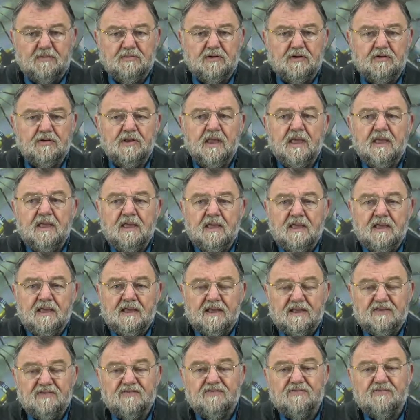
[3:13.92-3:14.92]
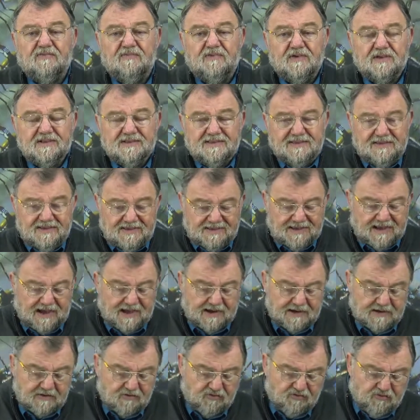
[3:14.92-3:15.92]
A voltage is made in
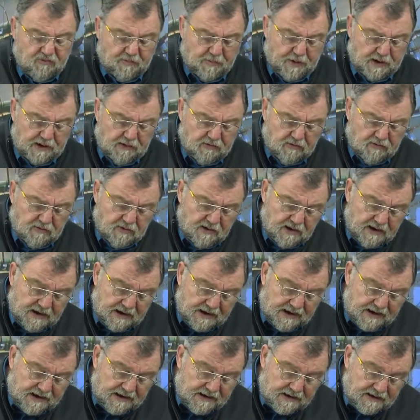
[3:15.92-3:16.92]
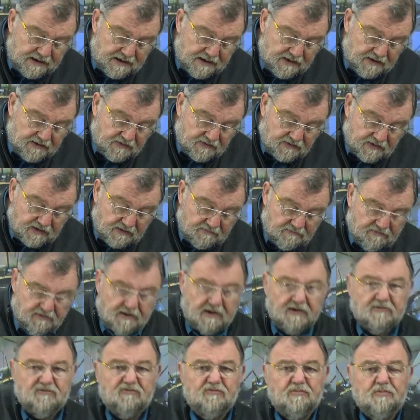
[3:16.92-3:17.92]
a receiving coil, balanced
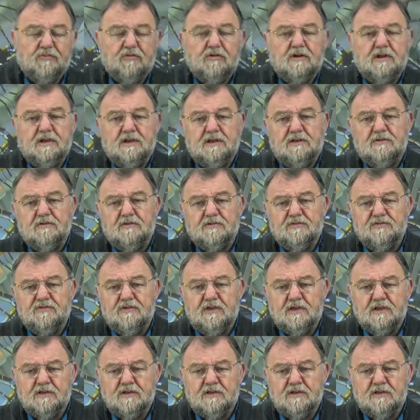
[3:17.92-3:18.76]
and so forth.